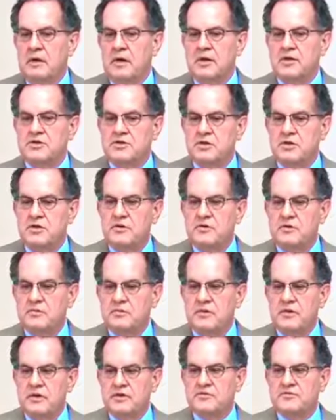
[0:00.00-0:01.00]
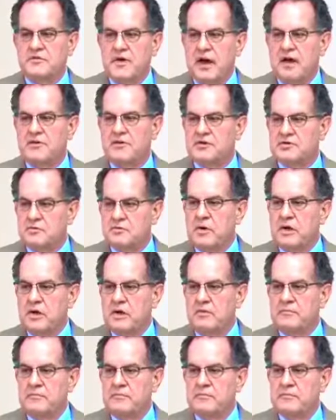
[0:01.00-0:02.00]
unto his Father's
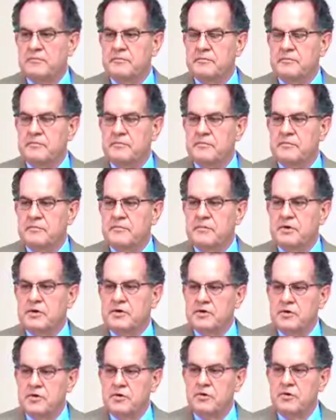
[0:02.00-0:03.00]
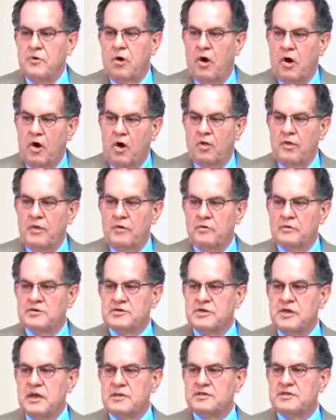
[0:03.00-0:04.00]
will to do all that
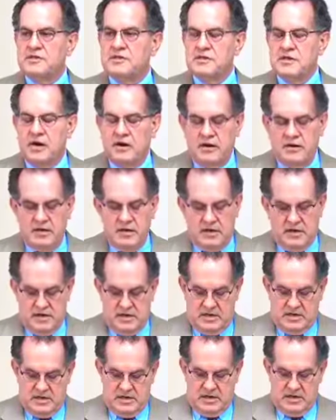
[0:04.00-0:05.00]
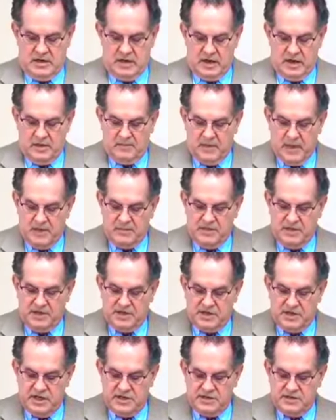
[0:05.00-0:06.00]
was necessary that God might
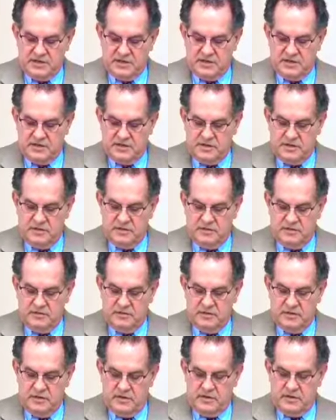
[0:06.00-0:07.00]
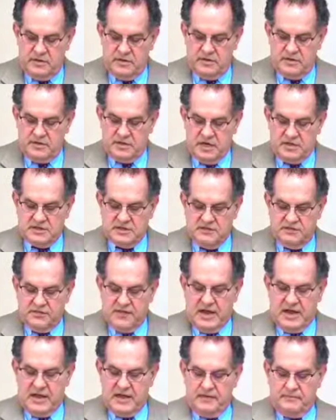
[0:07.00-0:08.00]
be just to
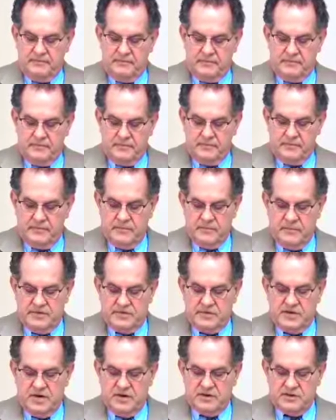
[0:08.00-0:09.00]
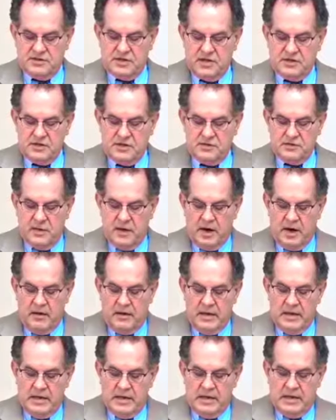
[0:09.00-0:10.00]
justify sinners such as we
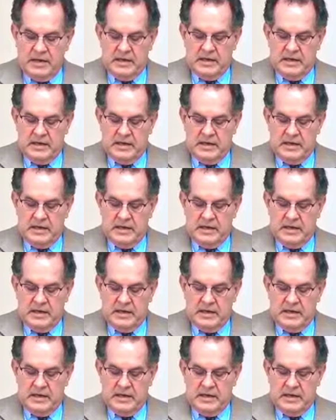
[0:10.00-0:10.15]
are.